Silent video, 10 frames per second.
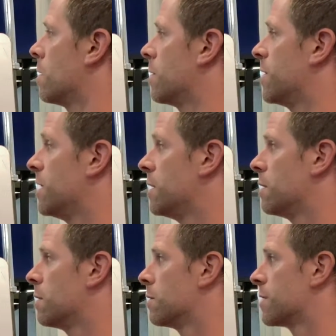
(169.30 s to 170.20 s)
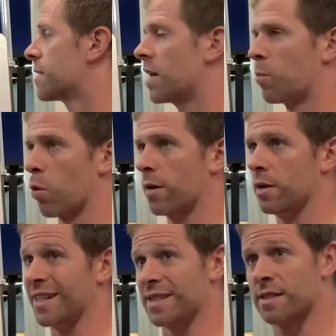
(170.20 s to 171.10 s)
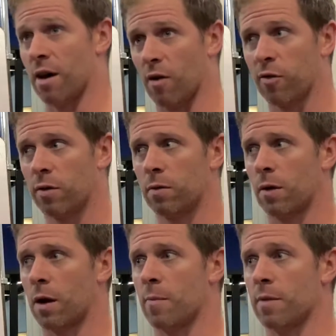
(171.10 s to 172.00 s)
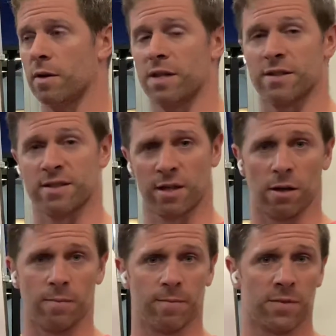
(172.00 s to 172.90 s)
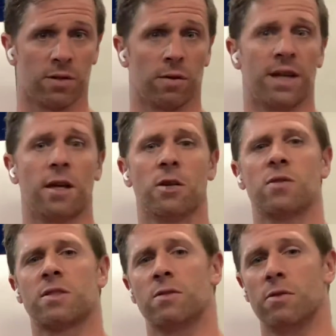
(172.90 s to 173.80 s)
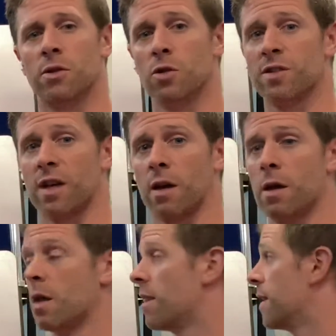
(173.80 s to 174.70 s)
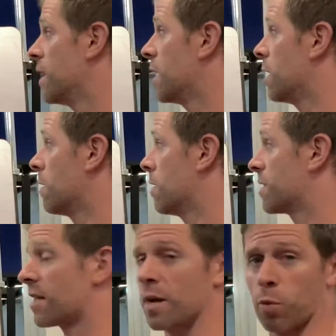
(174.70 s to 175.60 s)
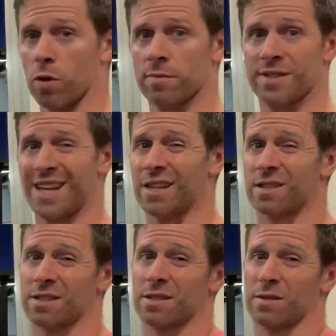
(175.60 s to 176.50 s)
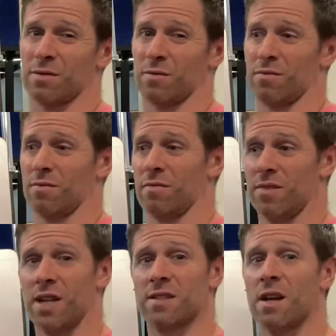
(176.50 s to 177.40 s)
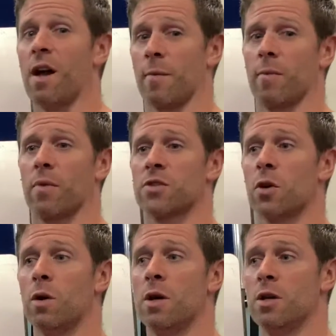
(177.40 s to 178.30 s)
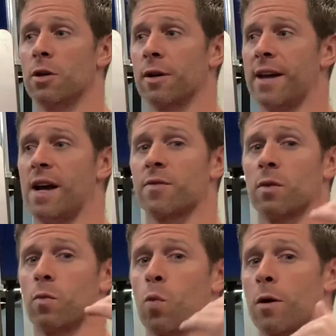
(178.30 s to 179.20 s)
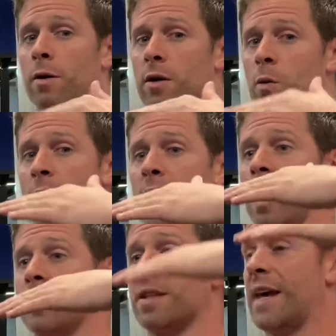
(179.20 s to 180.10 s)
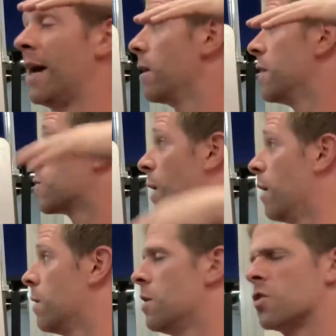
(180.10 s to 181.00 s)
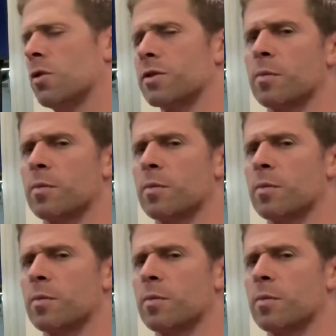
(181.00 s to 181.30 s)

The slide board itself is a skill. So getting used to using the slide board takes time. So you're gonna have to work your way up to that as well. So there's a